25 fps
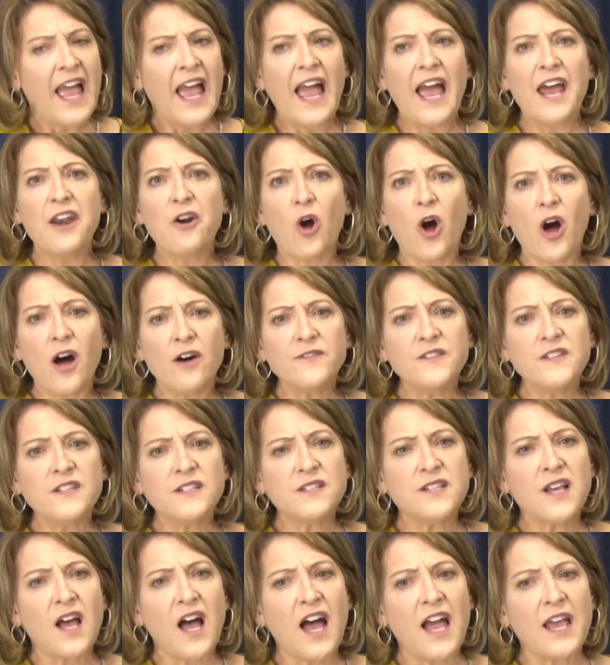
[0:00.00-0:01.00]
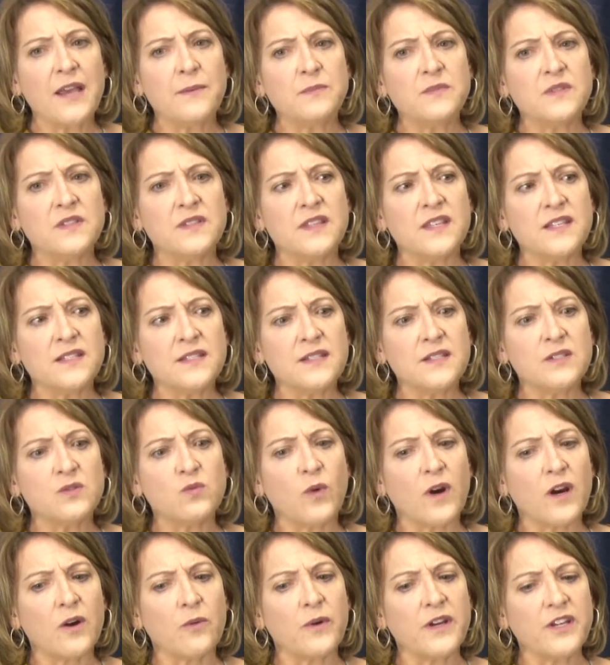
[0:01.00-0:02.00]
And oftentimes, this is
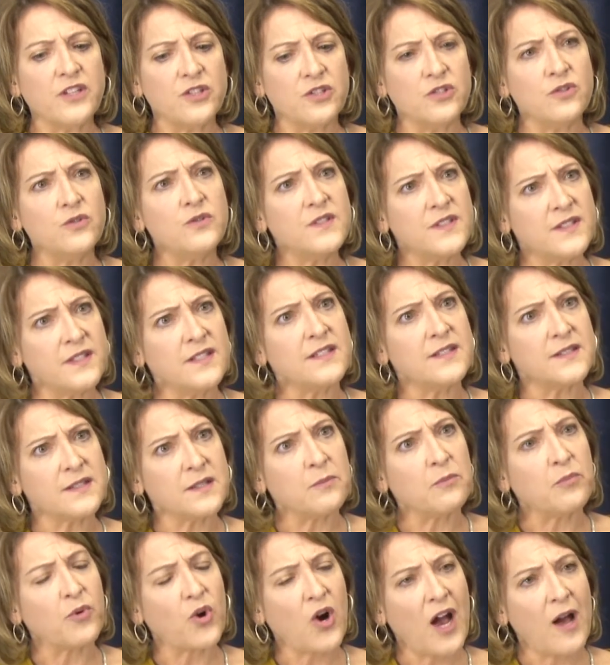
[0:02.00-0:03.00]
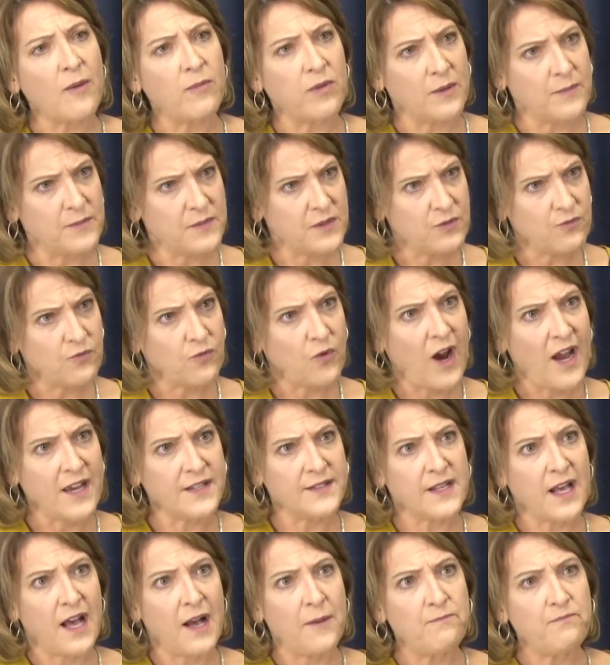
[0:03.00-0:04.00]
where we do see some problems
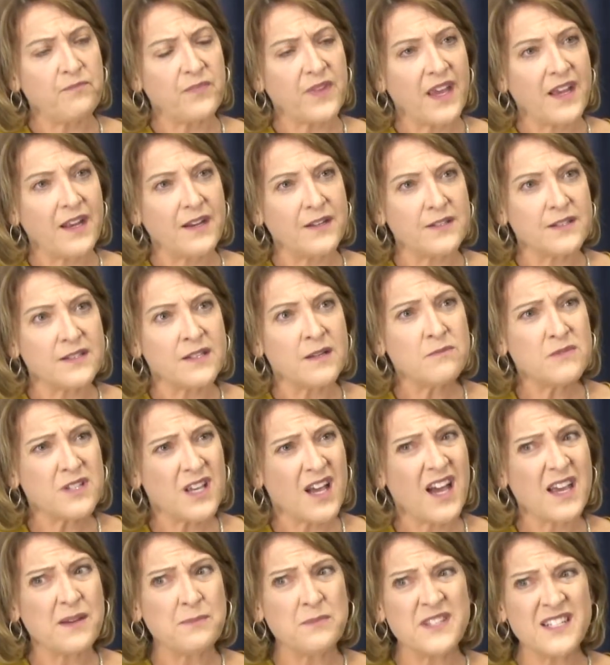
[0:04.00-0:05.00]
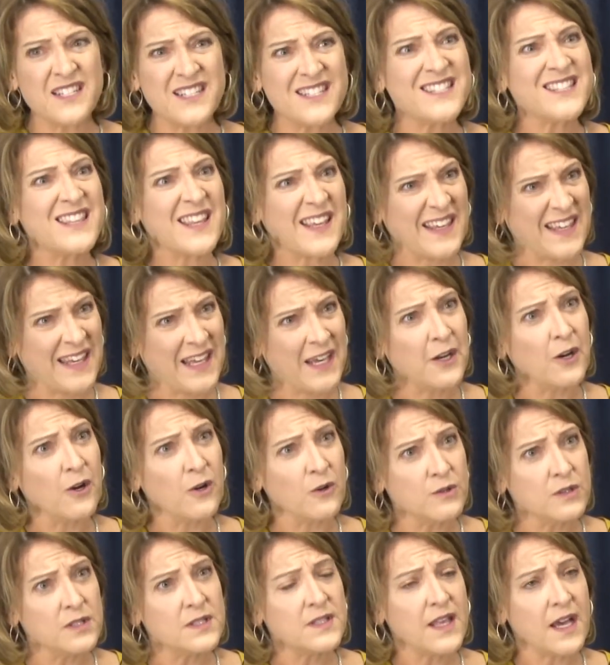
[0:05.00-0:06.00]
rise up and sometimes it's the
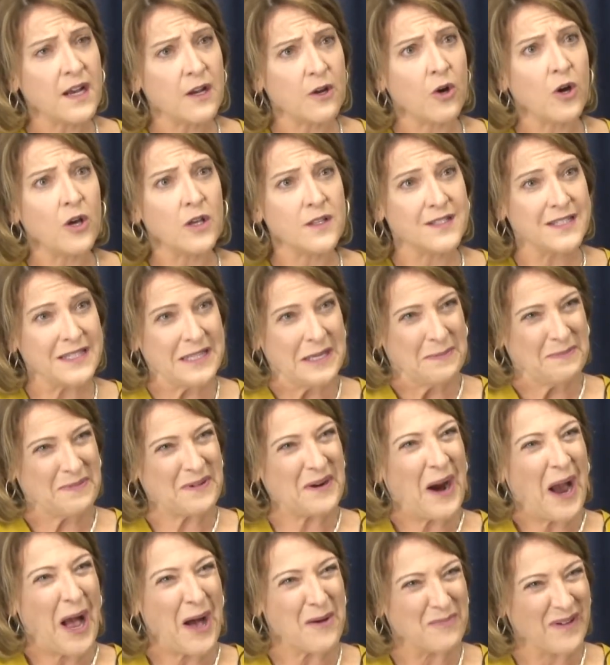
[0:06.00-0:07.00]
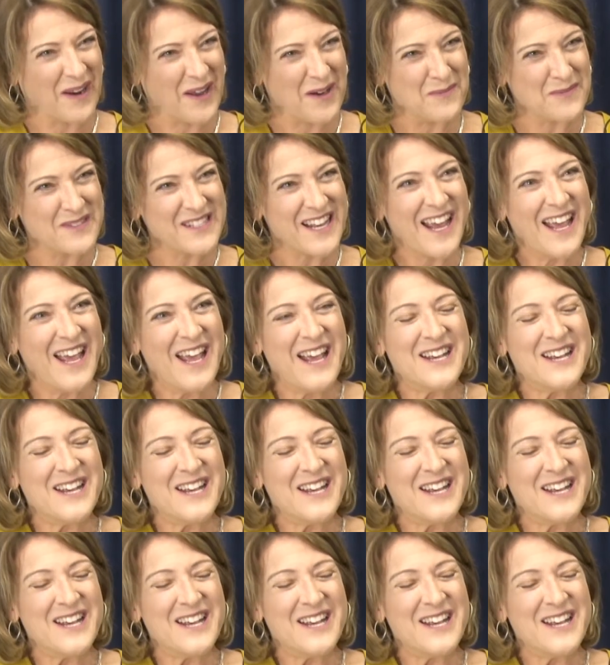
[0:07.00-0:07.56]
kiddos that cause the problems.